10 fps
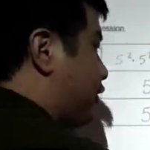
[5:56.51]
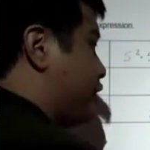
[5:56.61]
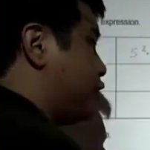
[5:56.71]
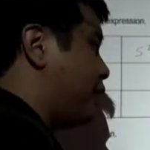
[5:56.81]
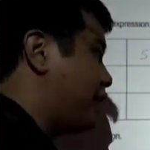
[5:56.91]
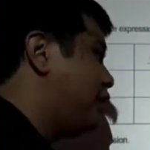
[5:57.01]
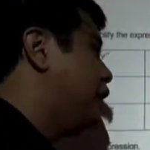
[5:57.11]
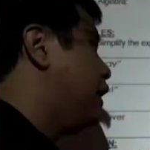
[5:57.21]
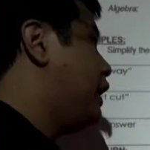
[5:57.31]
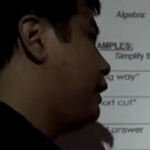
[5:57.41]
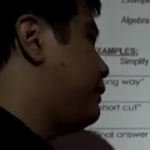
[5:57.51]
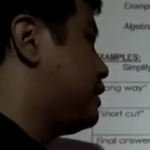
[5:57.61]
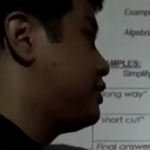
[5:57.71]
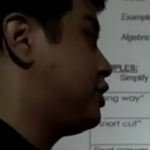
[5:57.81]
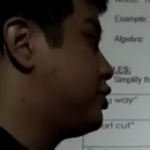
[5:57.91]
There's a way,
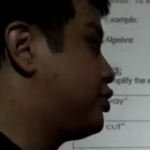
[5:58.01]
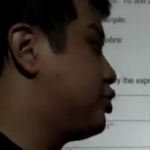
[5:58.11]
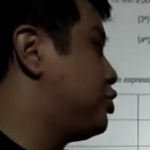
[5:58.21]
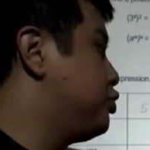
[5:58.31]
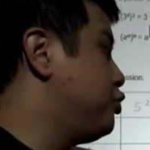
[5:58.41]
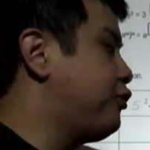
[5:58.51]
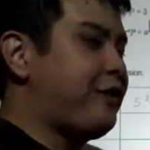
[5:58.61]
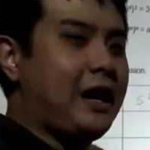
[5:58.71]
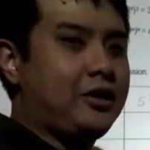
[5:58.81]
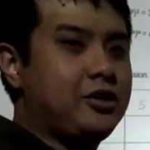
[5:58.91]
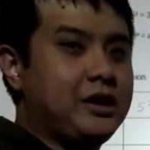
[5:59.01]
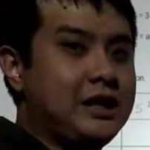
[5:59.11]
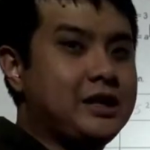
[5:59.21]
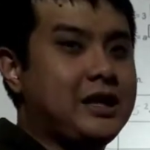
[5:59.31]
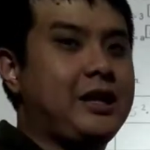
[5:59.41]
because there's 2 factors
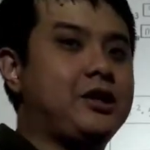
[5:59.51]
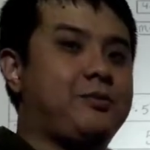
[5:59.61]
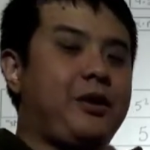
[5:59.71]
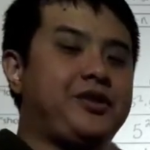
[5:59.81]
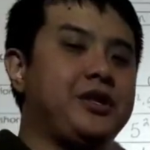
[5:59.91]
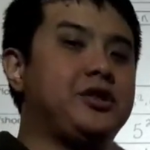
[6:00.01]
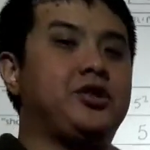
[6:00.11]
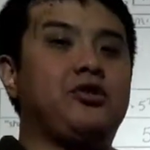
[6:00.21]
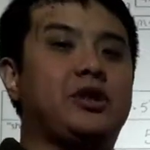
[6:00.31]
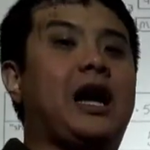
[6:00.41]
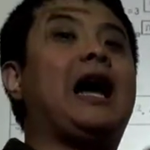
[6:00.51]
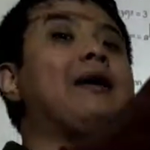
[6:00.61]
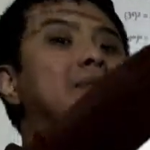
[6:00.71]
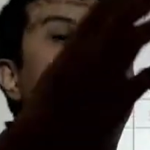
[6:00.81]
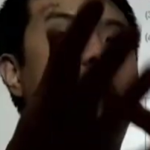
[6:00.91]
inside this parentheses, 2
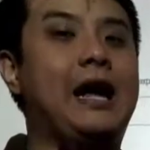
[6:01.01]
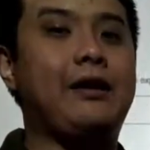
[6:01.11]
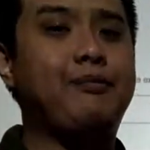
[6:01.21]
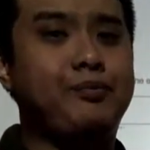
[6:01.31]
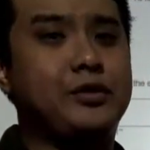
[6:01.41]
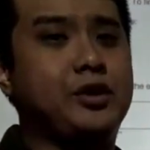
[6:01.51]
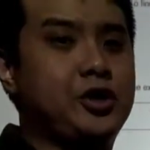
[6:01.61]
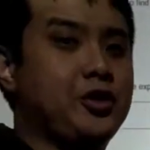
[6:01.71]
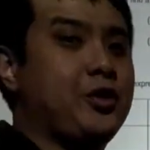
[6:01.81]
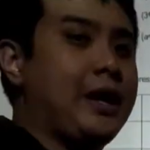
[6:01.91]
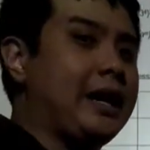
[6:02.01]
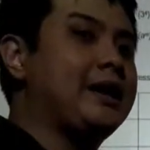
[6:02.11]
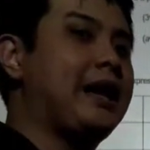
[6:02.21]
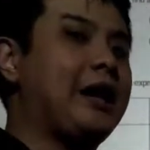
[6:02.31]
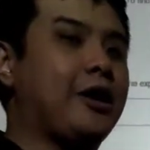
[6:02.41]
times a, 2
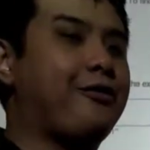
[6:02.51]
and a